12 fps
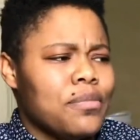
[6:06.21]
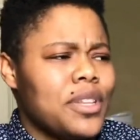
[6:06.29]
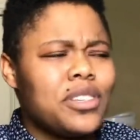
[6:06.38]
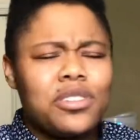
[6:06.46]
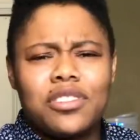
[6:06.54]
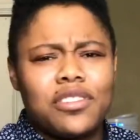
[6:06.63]

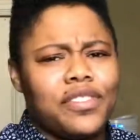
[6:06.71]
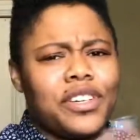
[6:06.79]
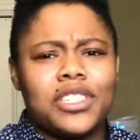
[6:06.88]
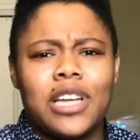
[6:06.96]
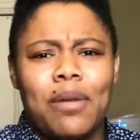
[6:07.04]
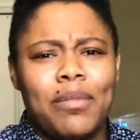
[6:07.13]
This is the
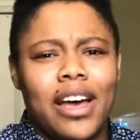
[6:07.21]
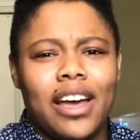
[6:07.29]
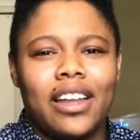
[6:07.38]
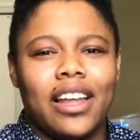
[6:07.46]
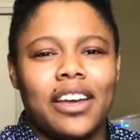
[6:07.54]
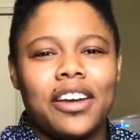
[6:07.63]
first time that
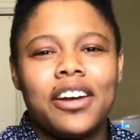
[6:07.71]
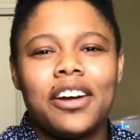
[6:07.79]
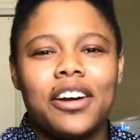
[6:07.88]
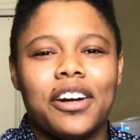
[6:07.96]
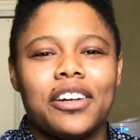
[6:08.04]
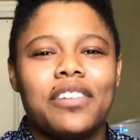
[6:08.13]
I like
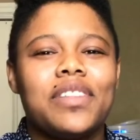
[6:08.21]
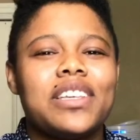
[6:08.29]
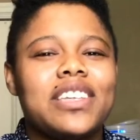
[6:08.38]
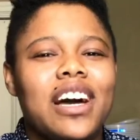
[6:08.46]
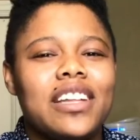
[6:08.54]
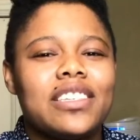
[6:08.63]
heard of this
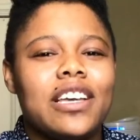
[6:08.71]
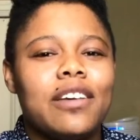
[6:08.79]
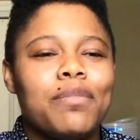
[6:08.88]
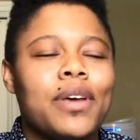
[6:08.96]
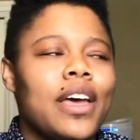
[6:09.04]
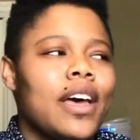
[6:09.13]
concept,